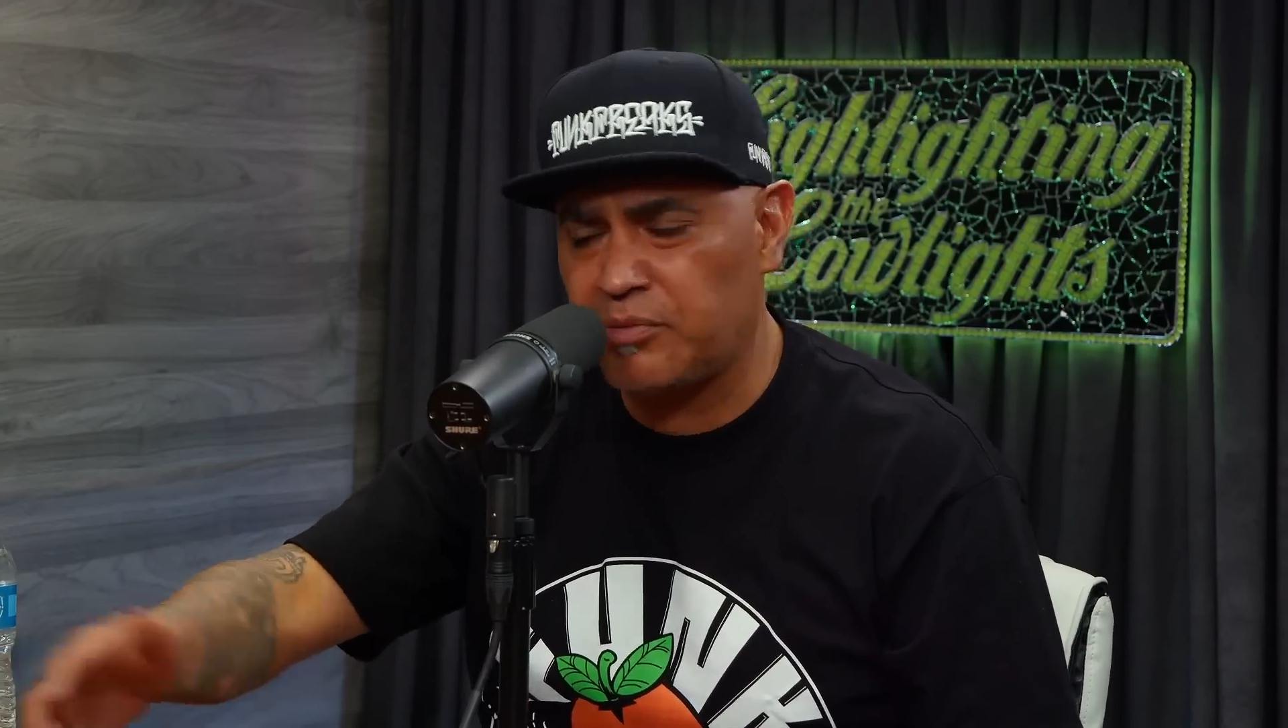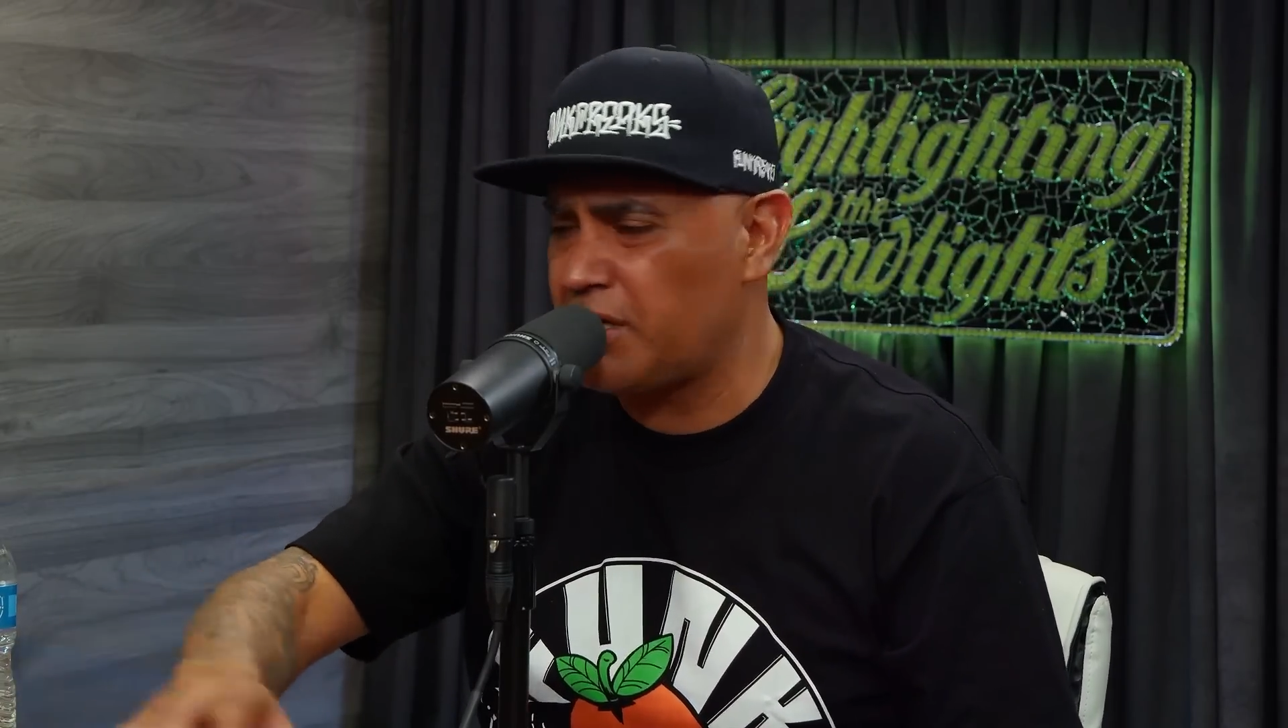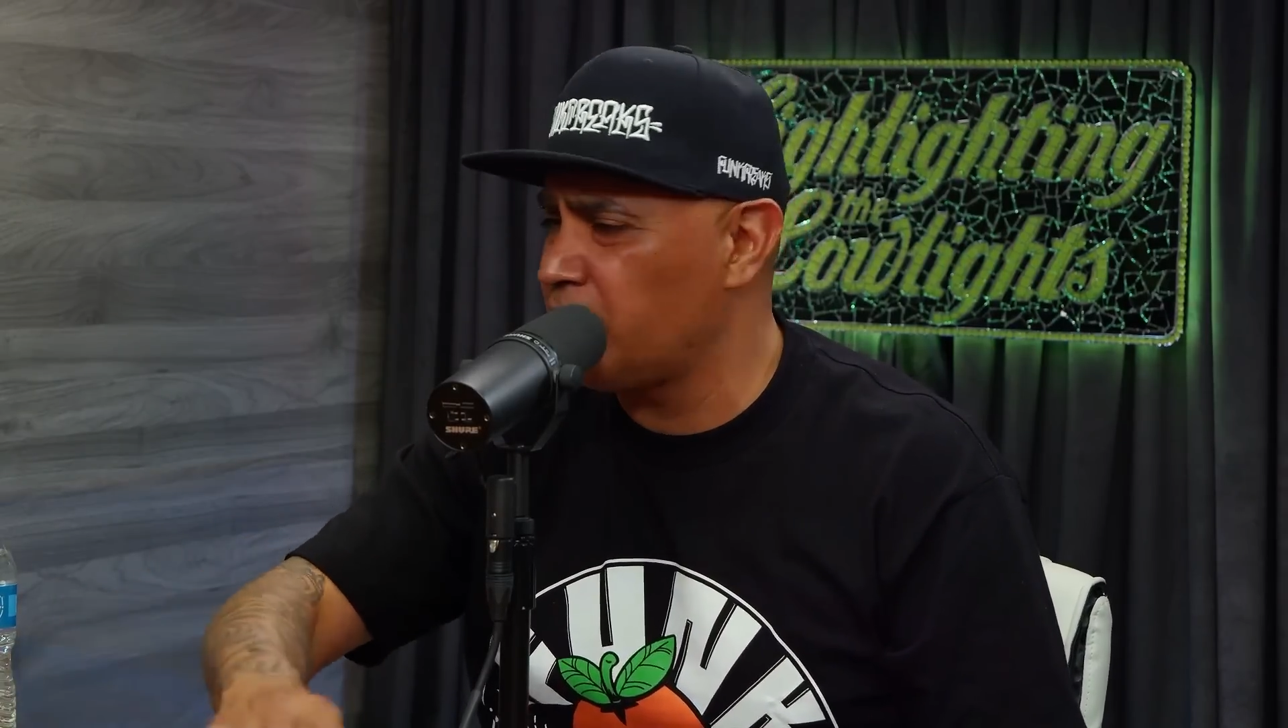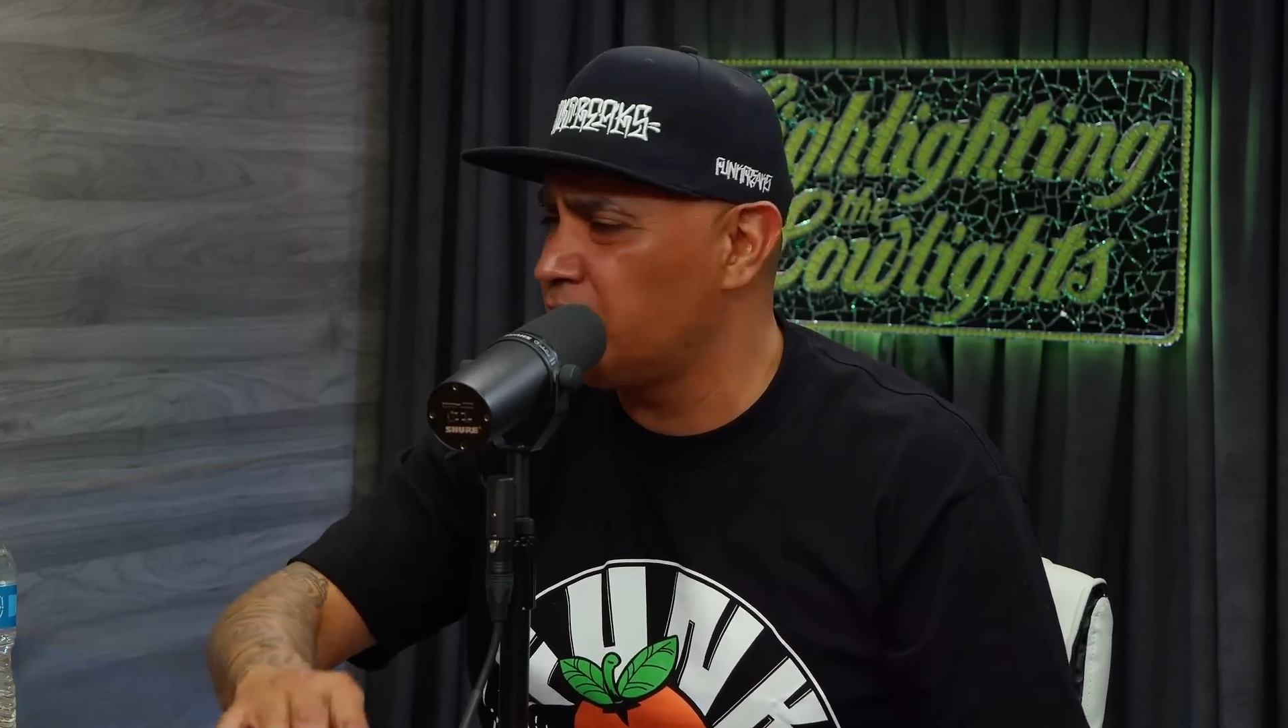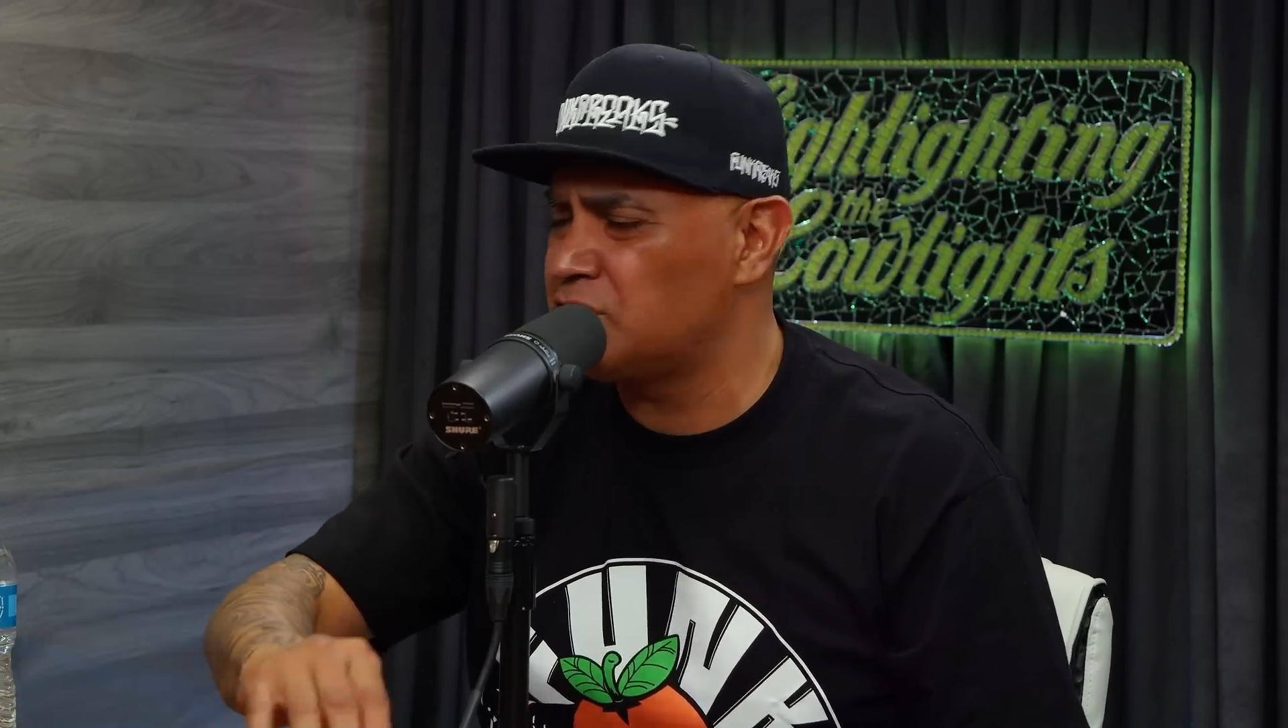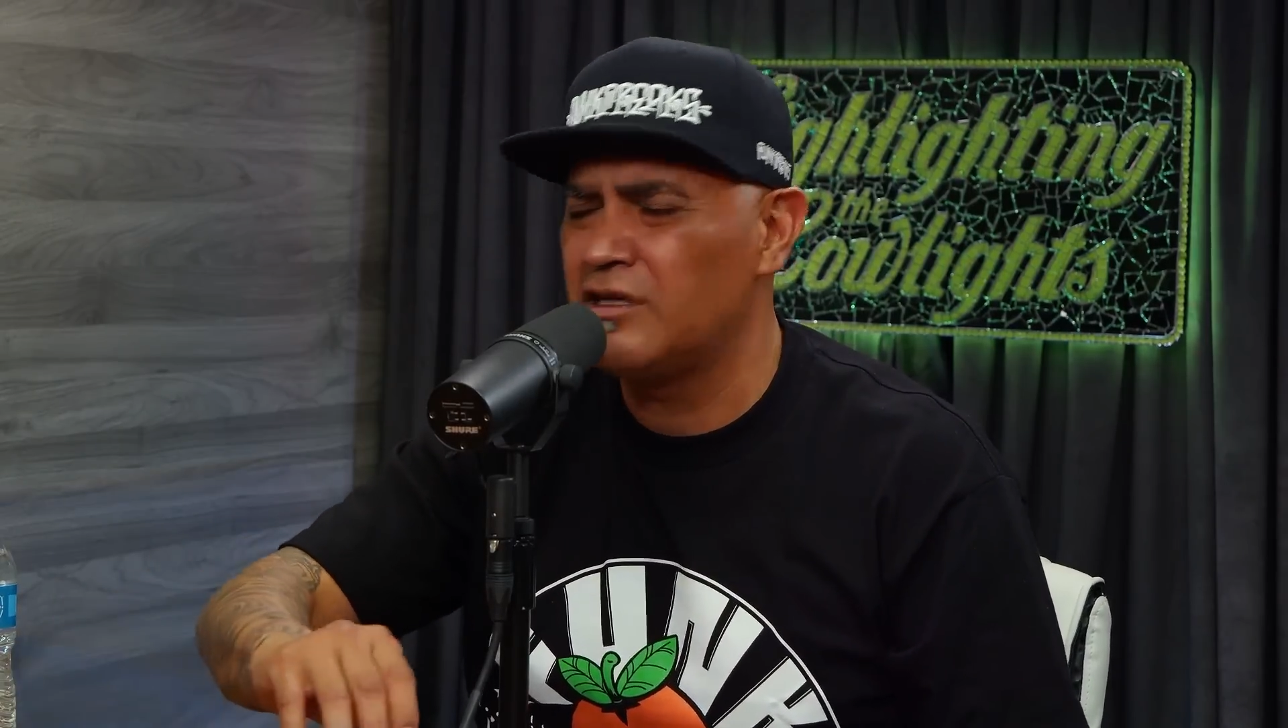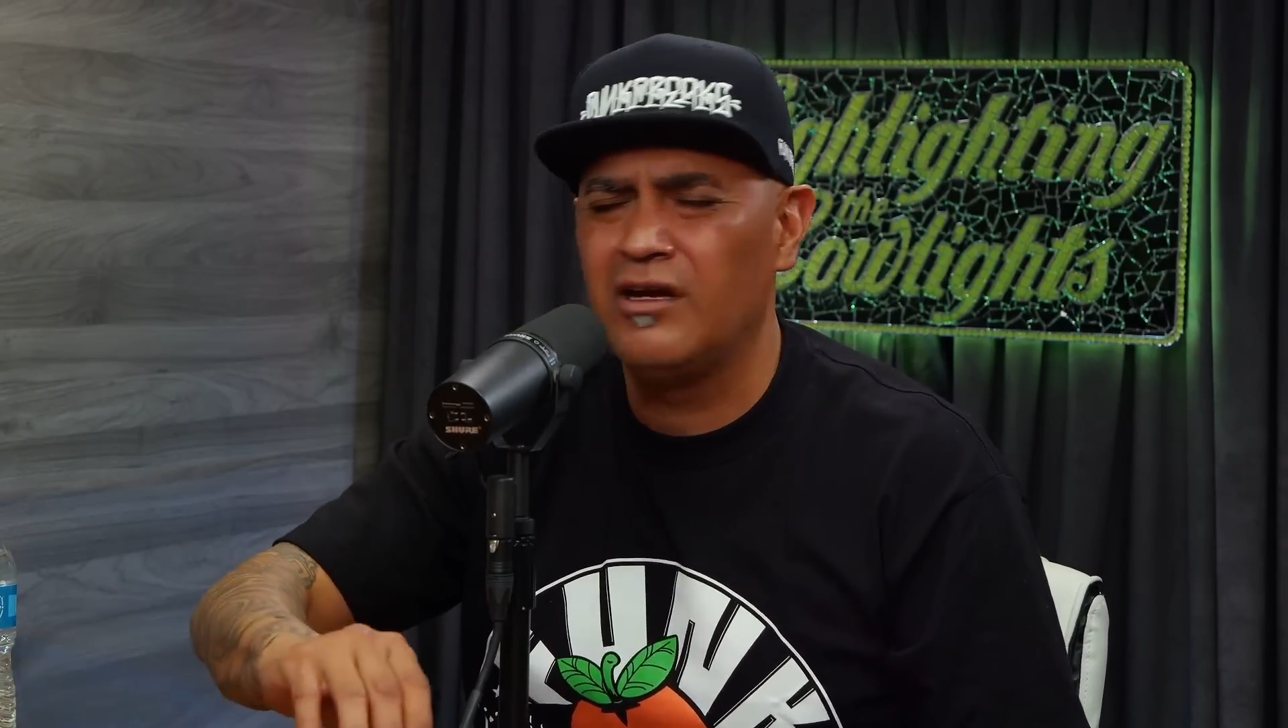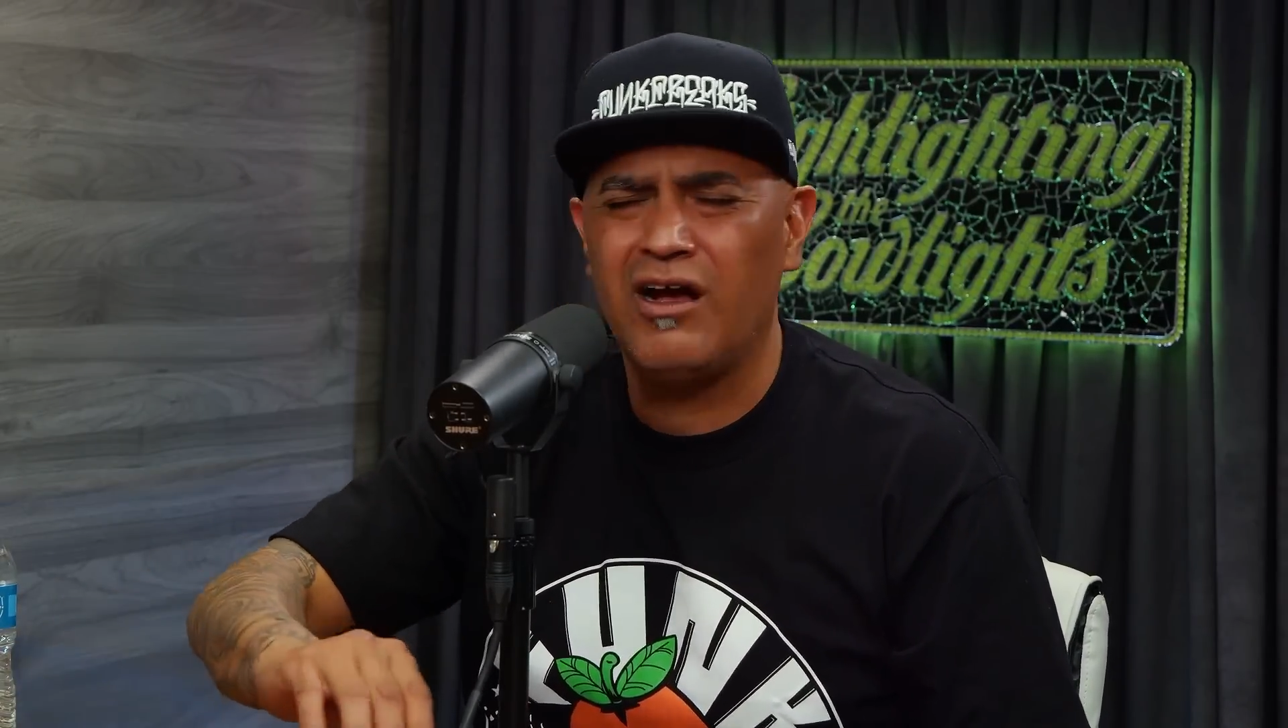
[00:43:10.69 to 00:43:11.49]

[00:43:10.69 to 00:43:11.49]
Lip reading: parents.